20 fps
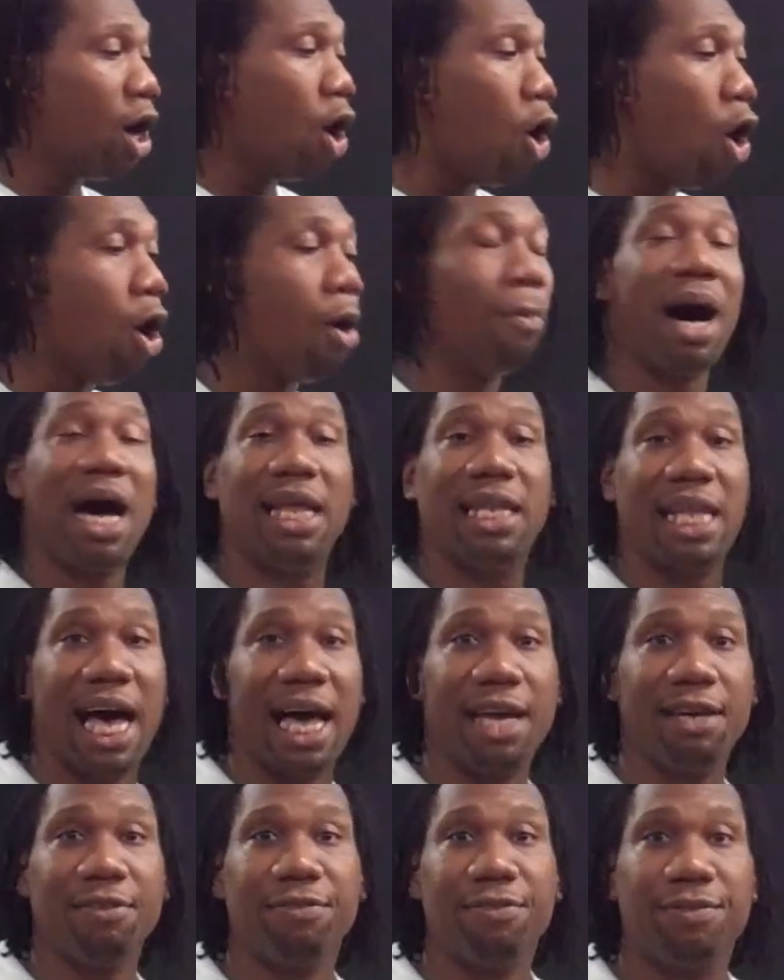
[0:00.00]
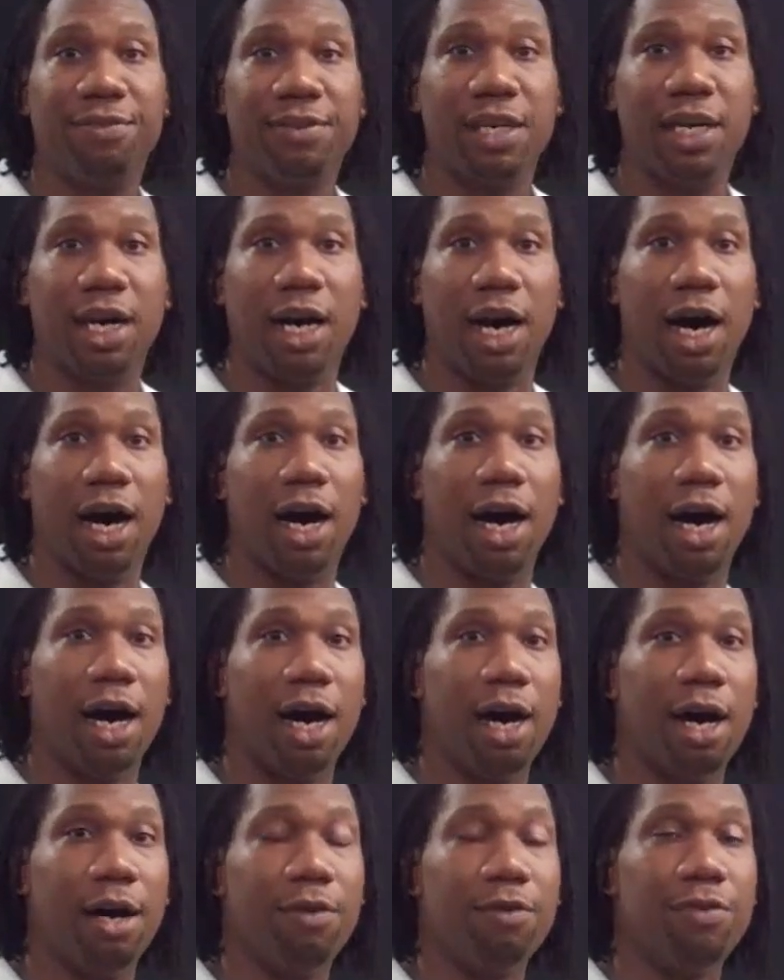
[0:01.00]
all my life.
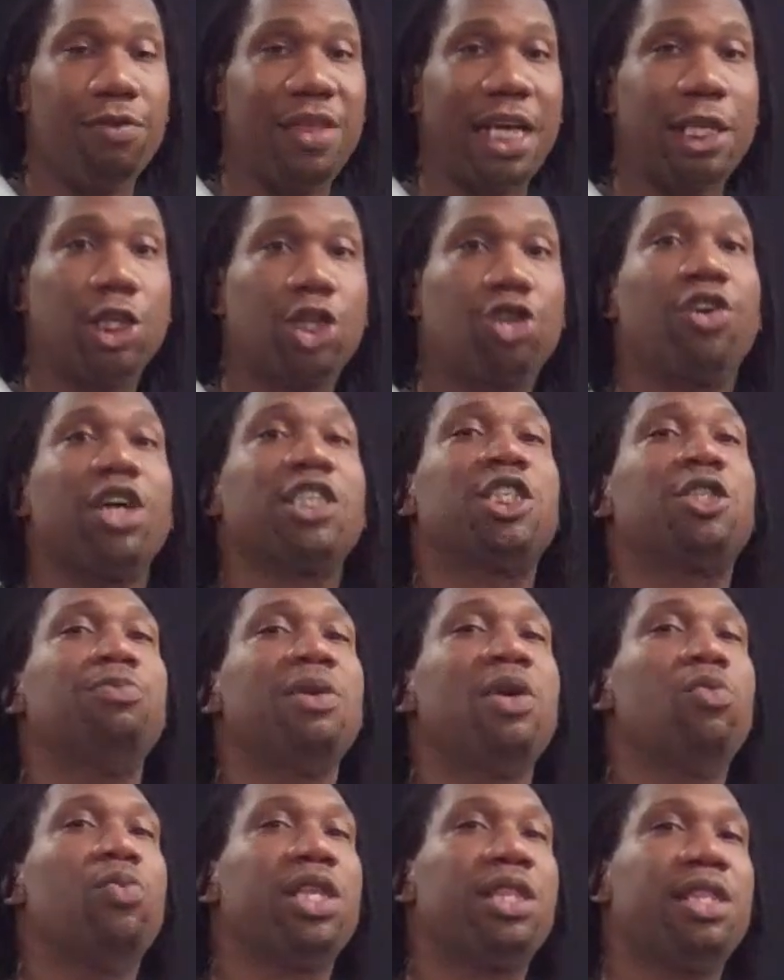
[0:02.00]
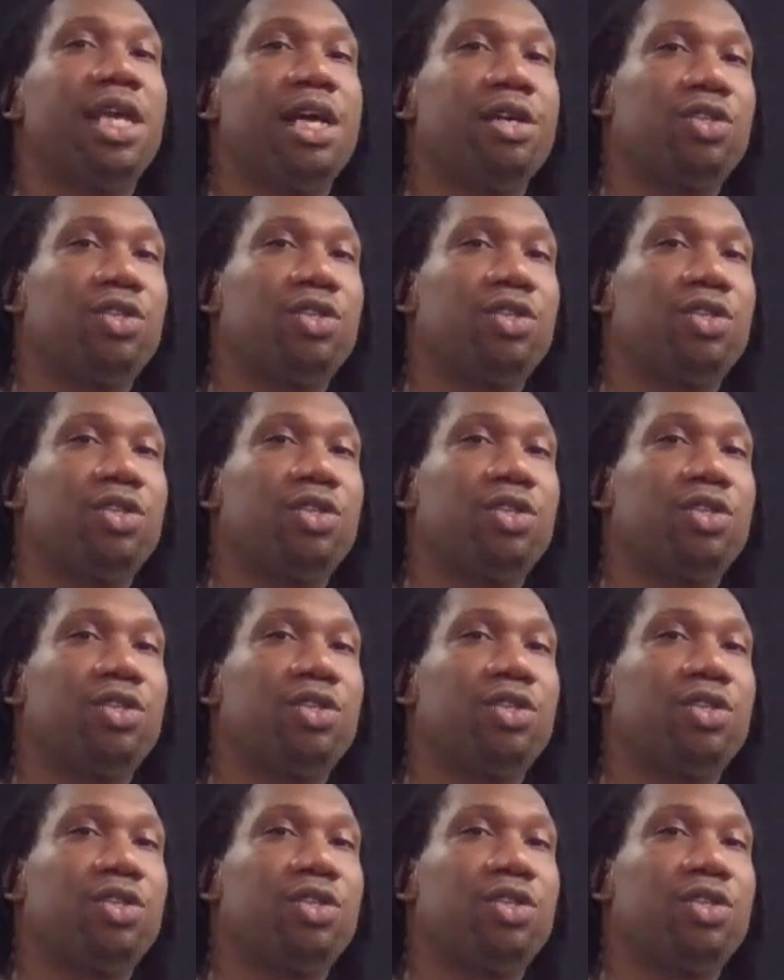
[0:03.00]
They trust me with their